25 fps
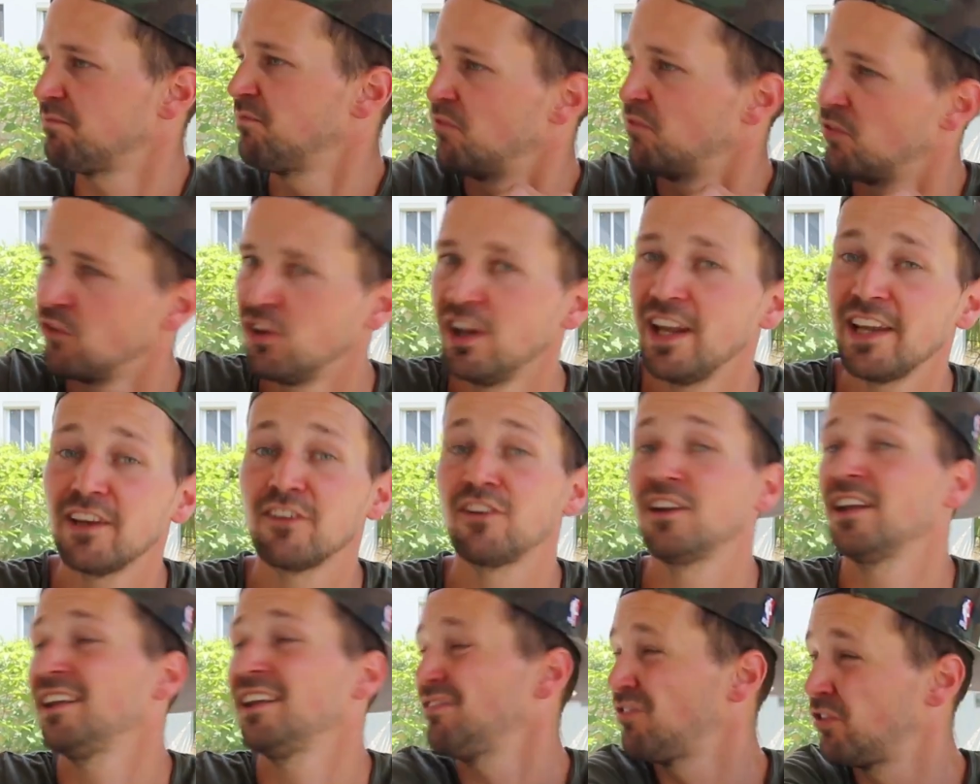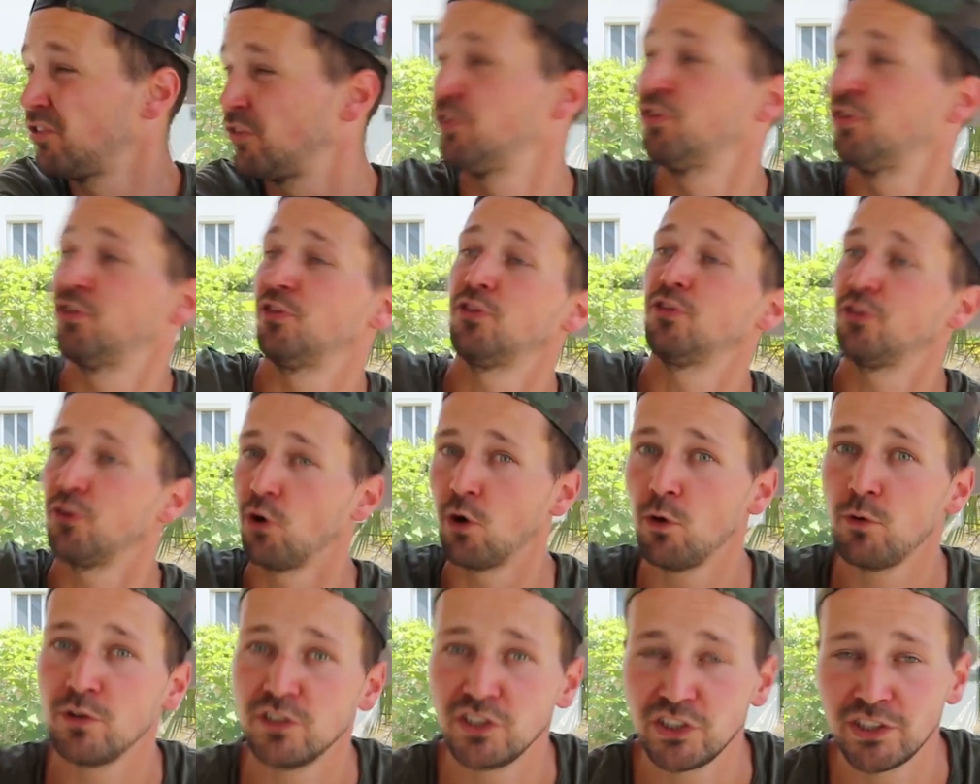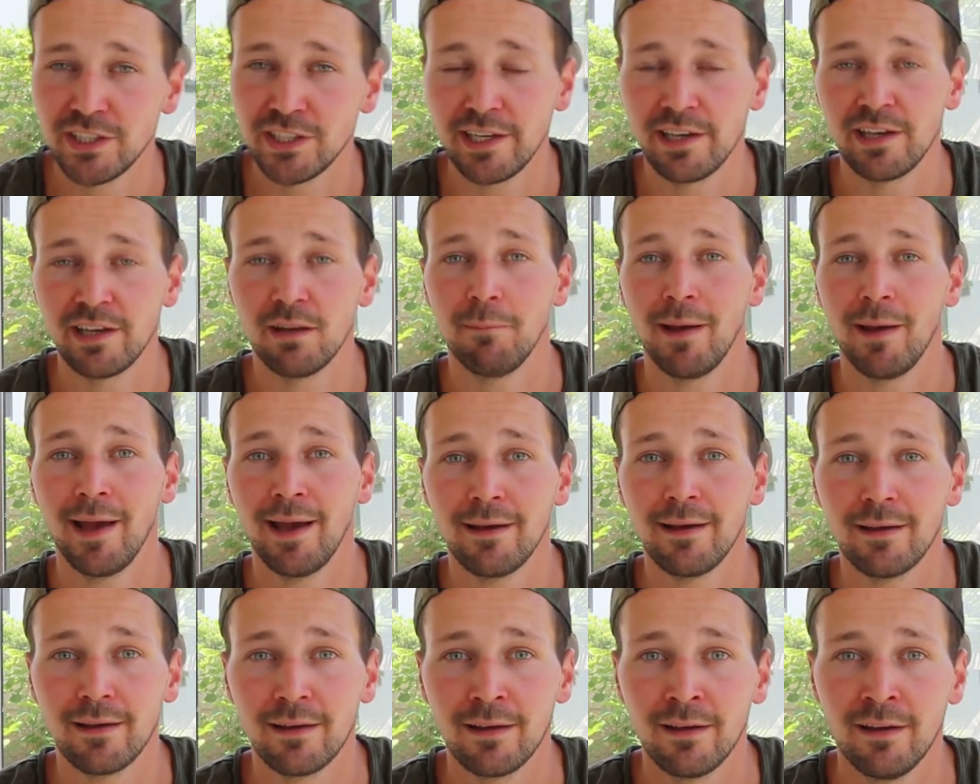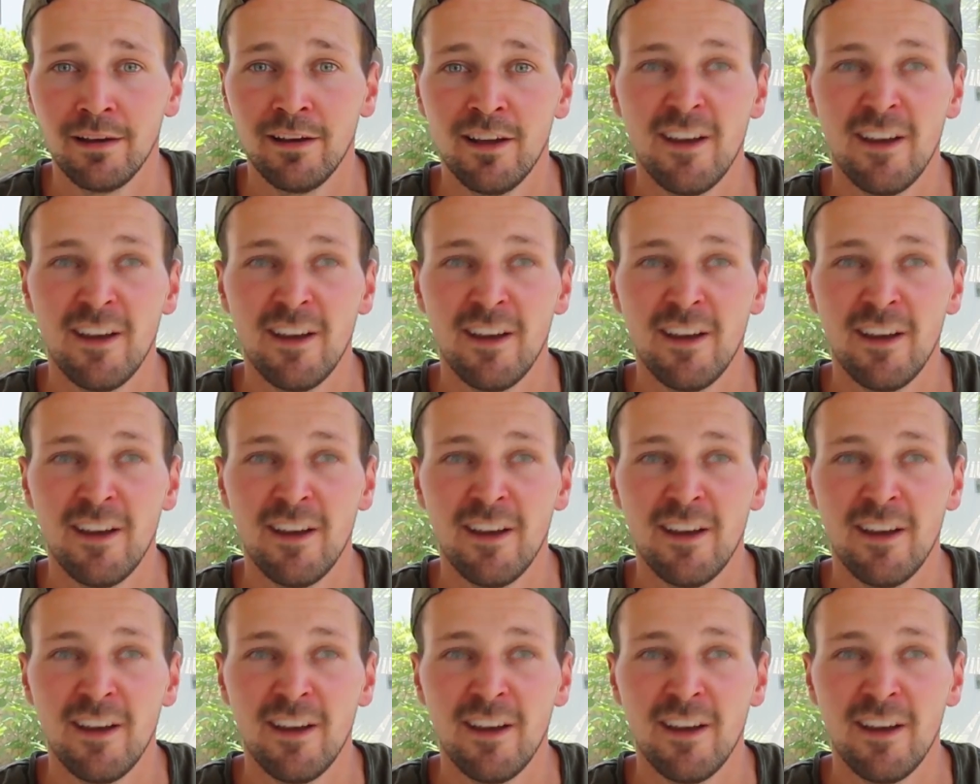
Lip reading: literally throwing shit in the bag.